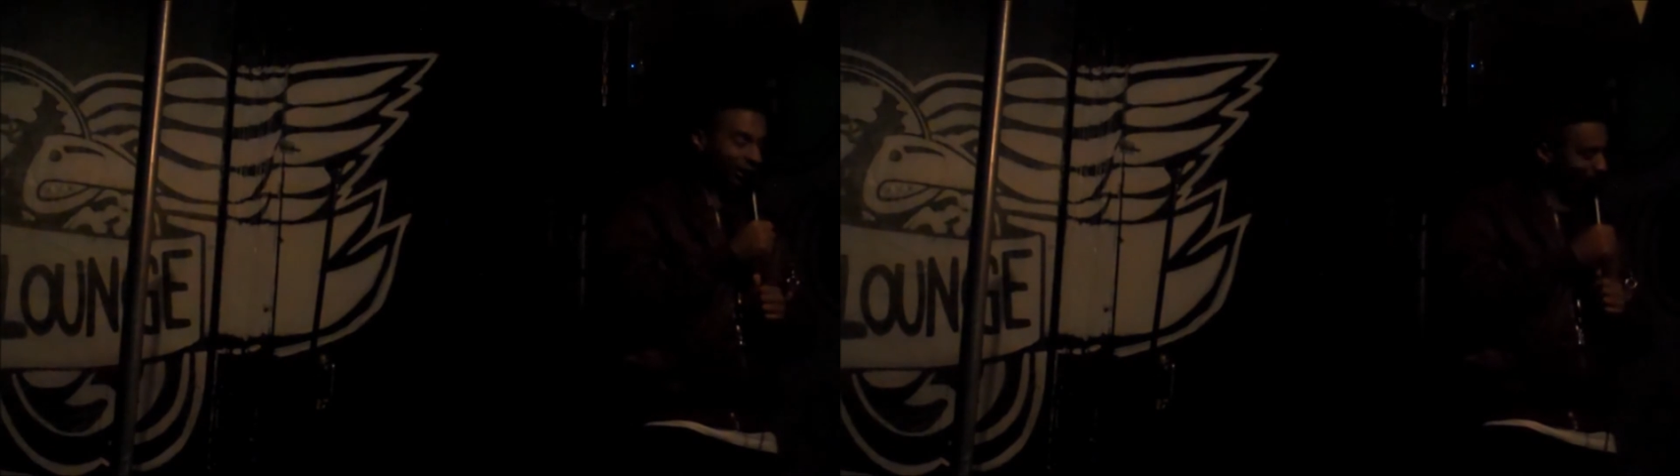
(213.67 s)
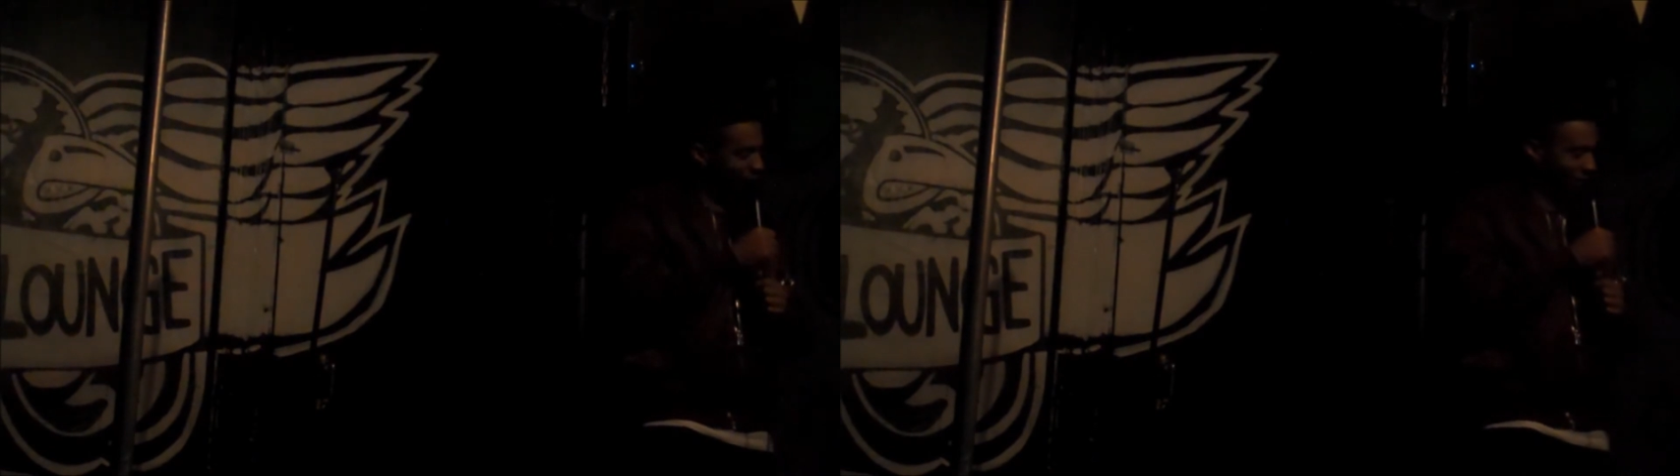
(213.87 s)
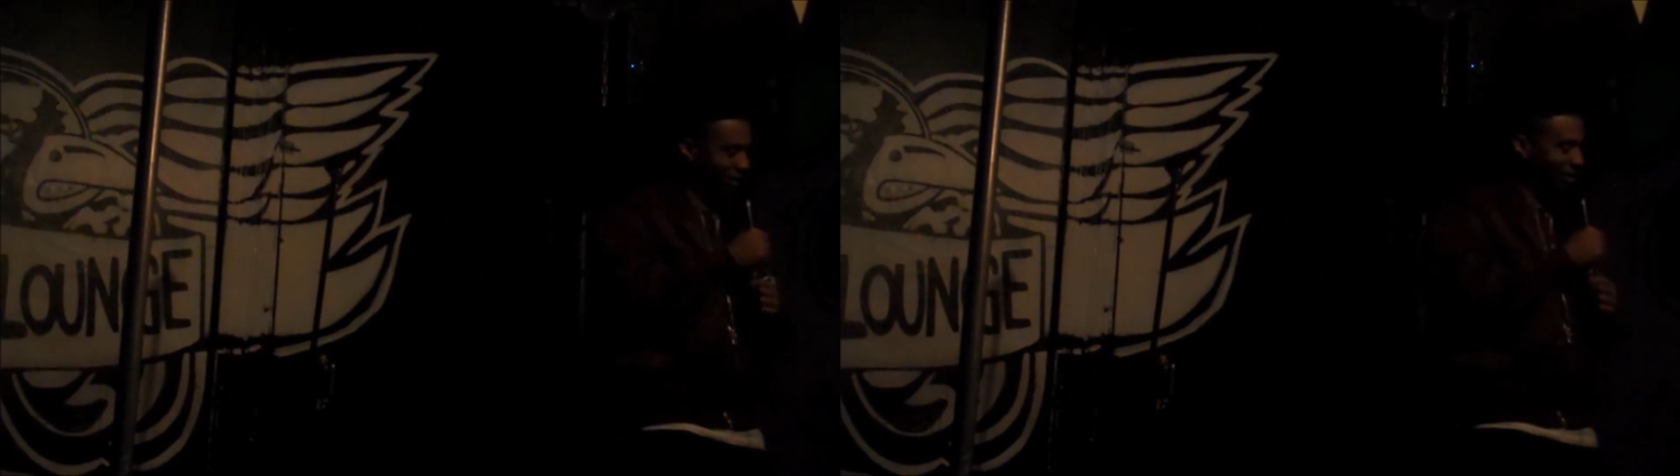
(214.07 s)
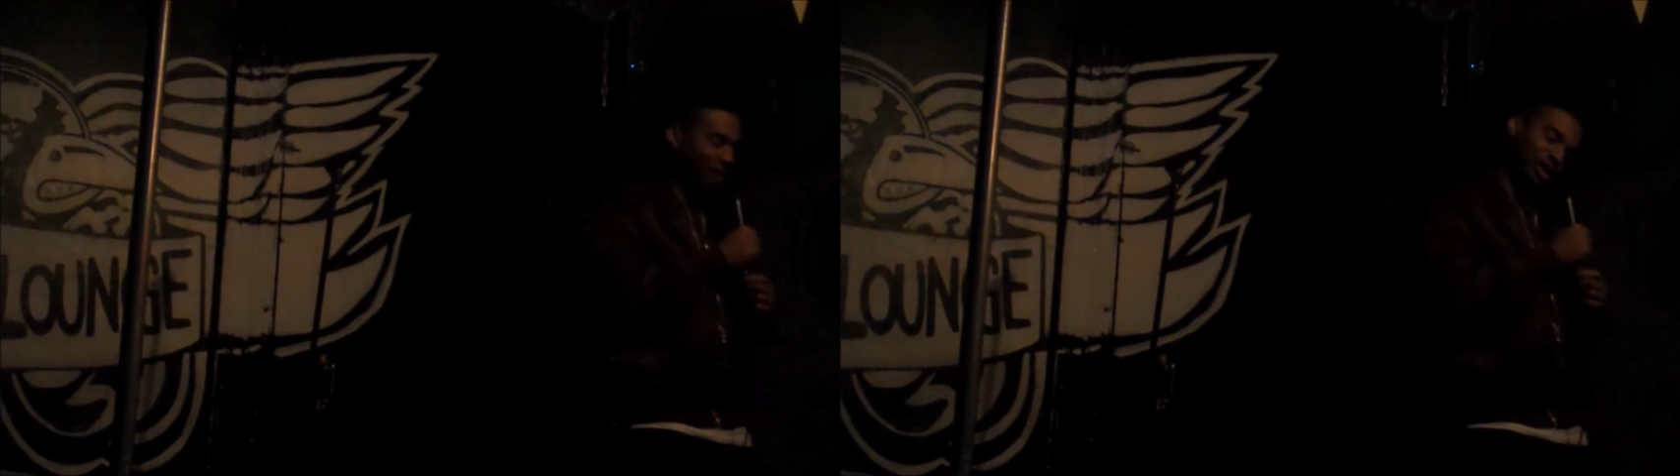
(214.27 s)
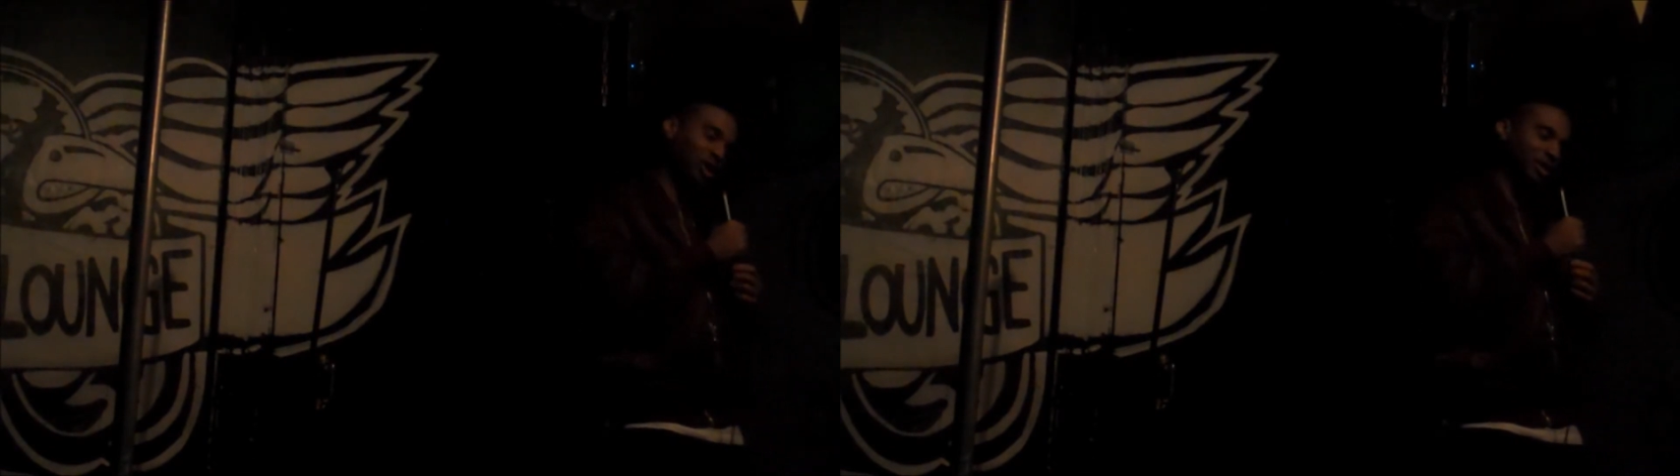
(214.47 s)
Like, she into
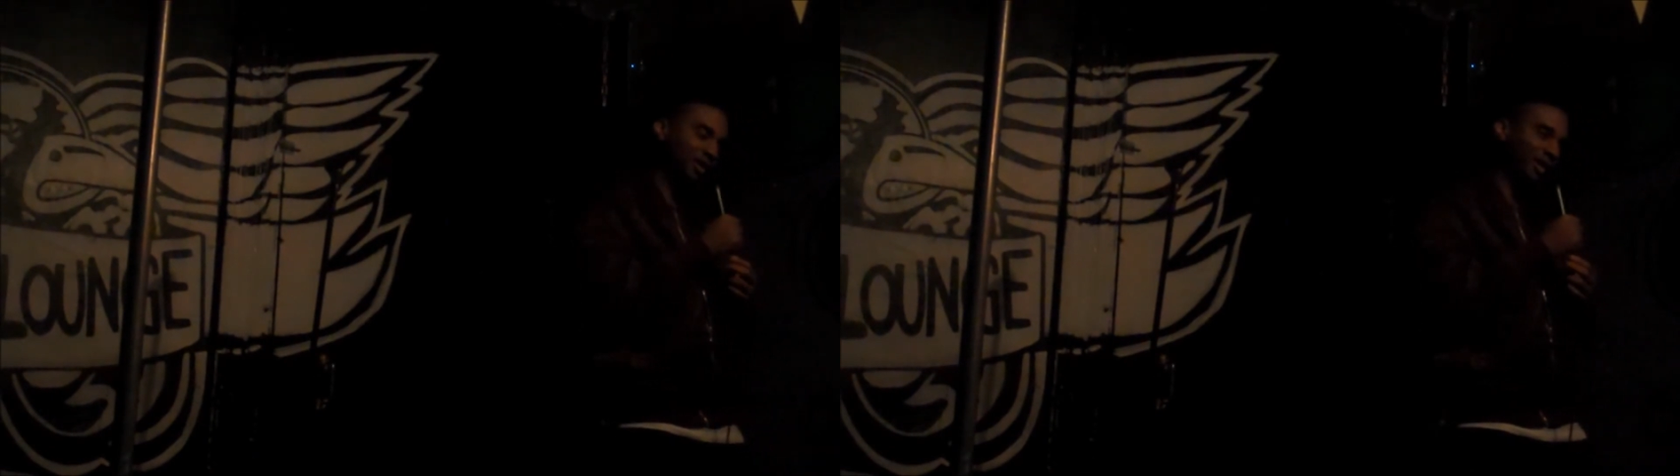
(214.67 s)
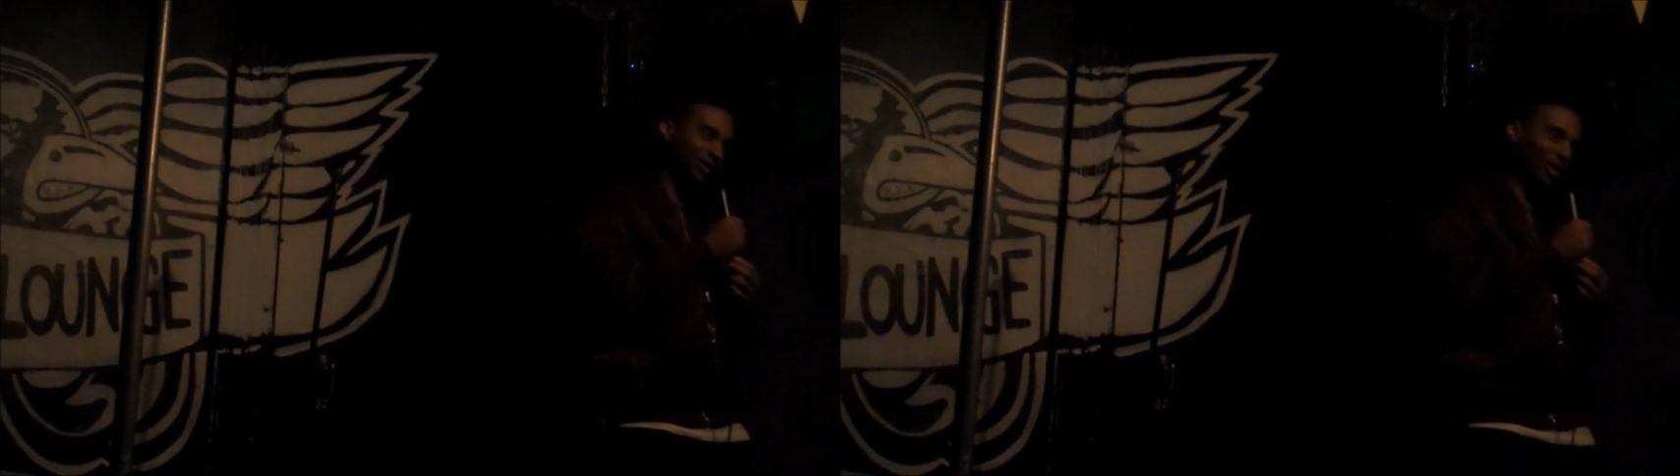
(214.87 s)
niggas? Yeah, she into niggas.